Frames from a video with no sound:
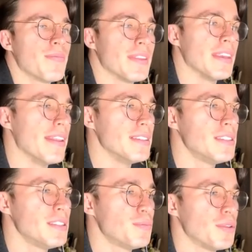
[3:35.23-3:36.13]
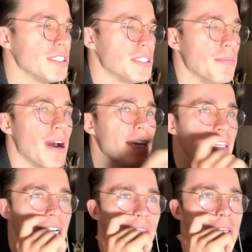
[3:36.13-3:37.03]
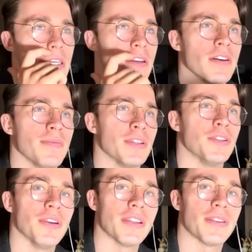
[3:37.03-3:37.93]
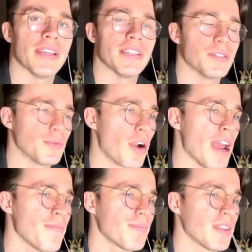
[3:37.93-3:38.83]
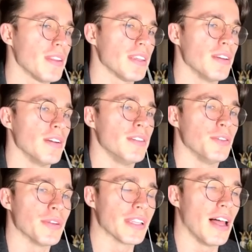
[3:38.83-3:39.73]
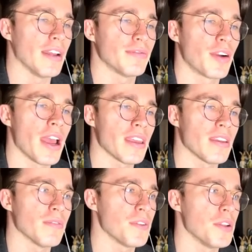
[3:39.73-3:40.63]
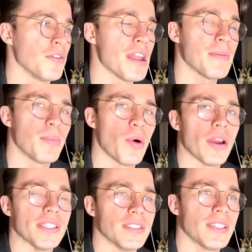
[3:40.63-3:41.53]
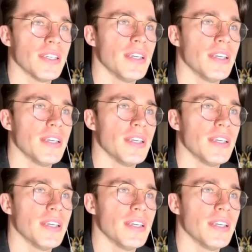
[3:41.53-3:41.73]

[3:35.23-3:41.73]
Yeah, this just brings to mind, like, I think you're, you're doing things right. I think you're doing life right if, you know, at any point...